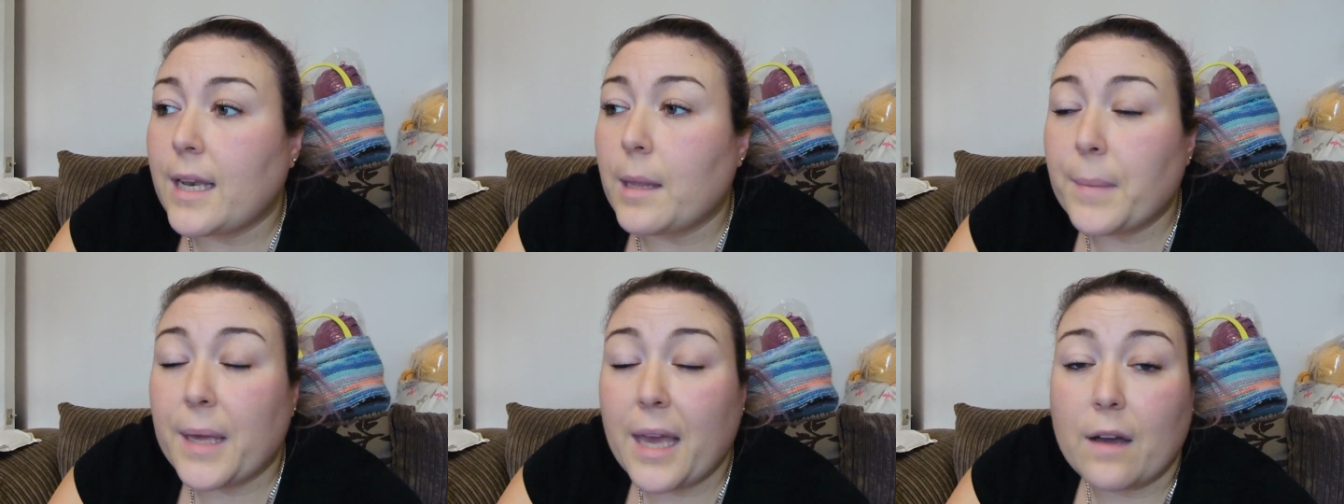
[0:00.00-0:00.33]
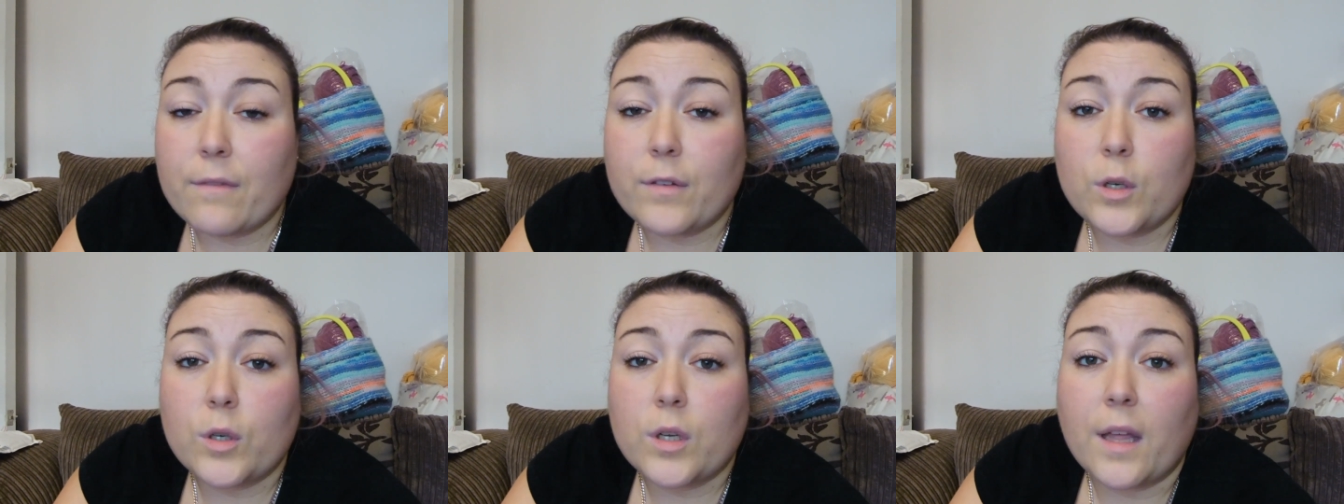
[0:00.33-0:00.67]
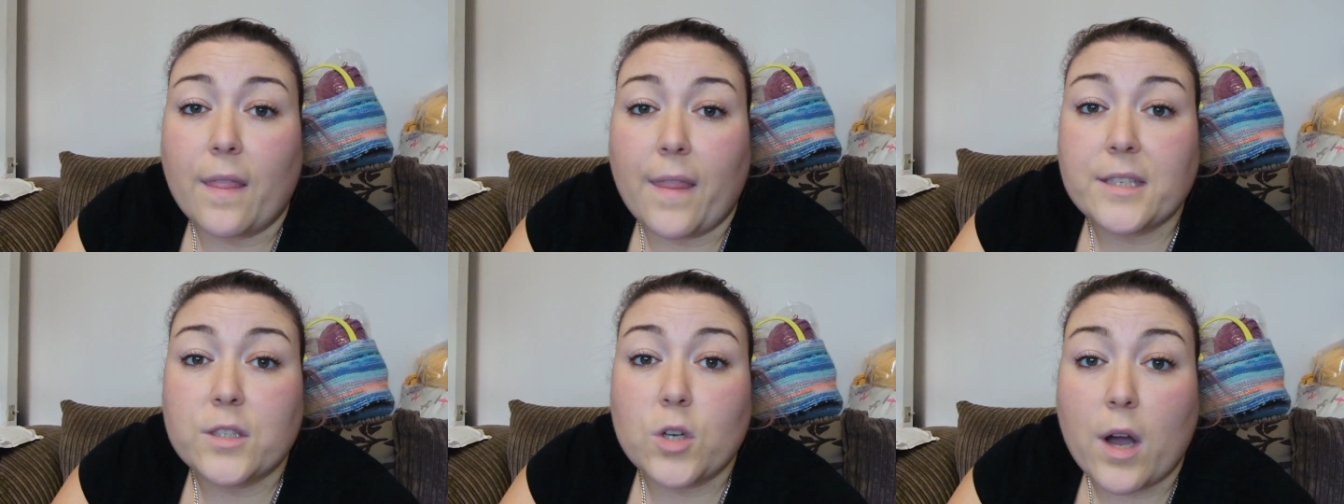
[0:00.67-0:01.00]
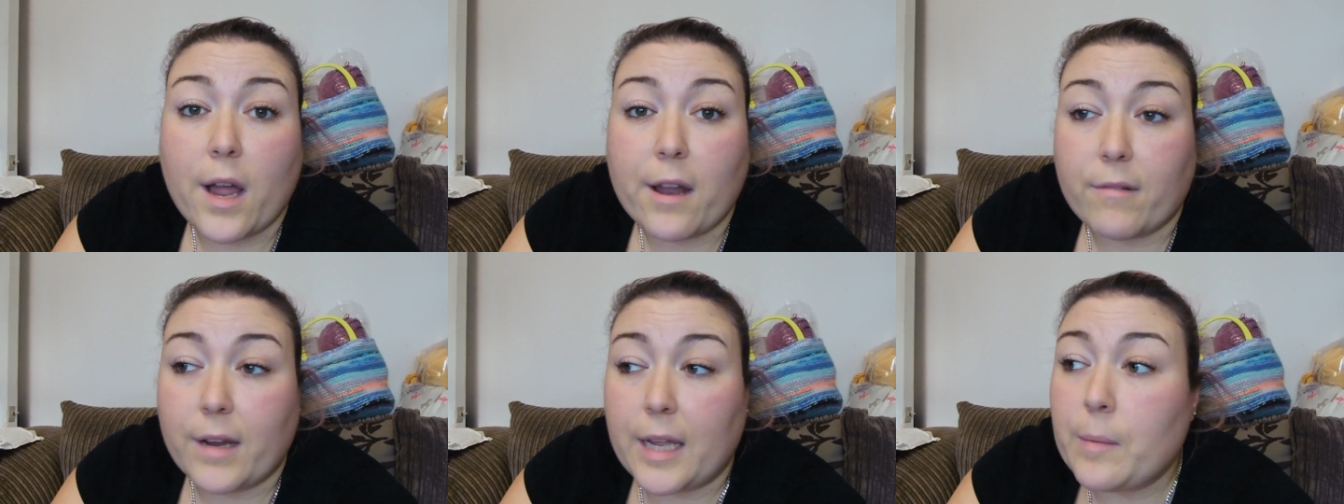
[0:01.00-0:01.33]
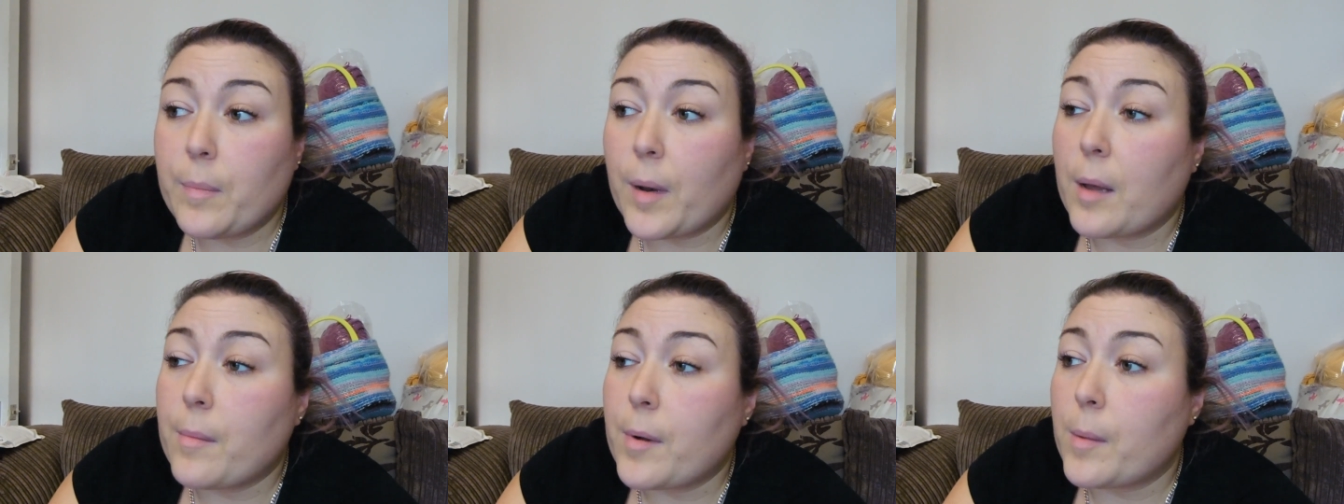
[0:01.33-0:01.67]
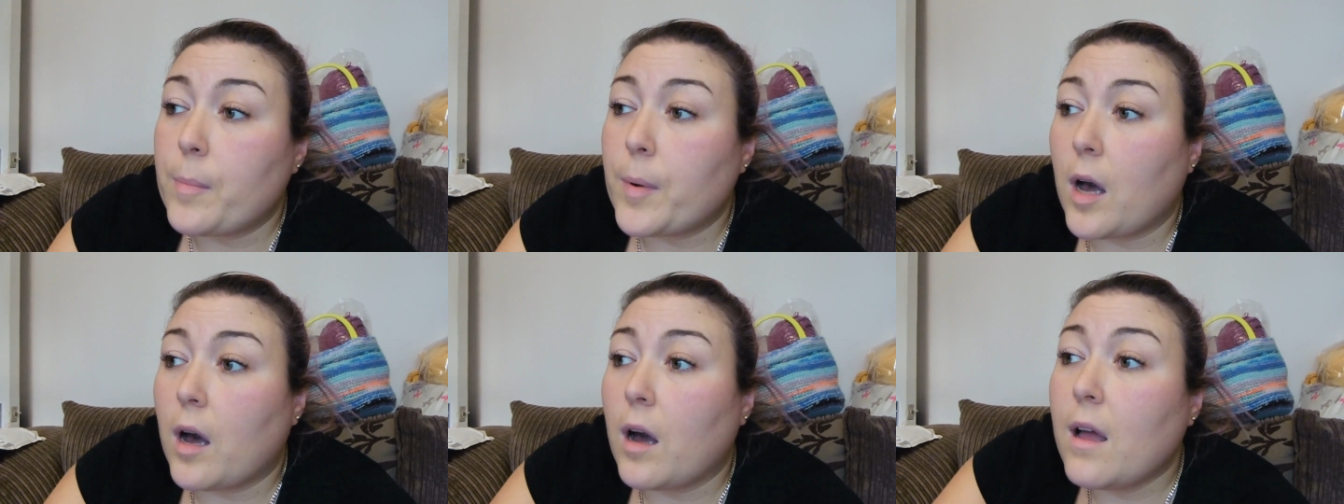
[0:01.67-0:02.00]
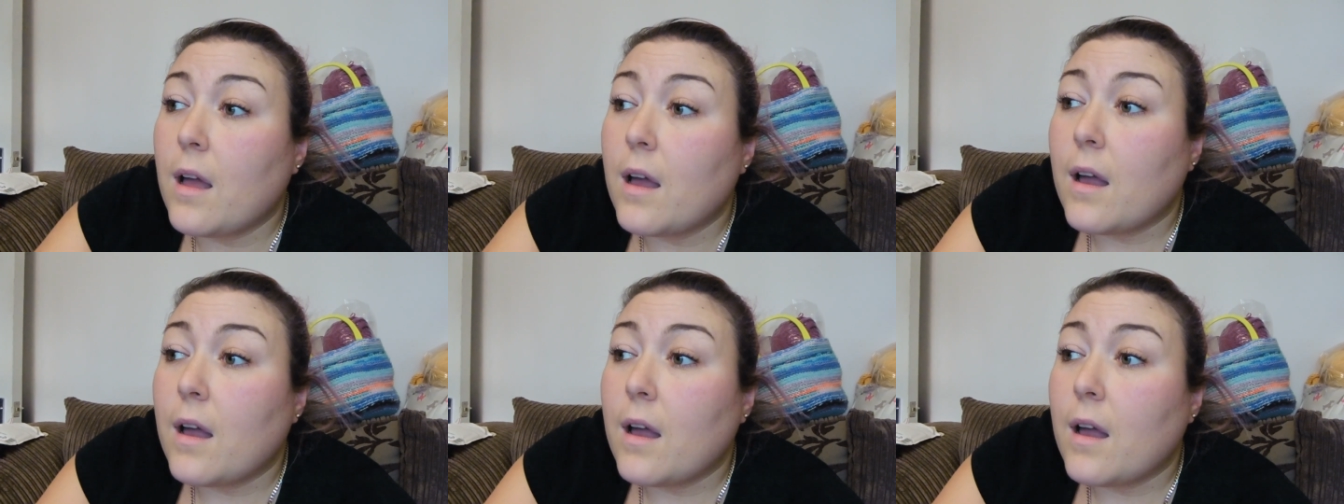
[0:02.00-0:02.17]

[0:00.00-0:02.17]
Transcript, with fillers: Let me have a look at their diary. Blah blah blah."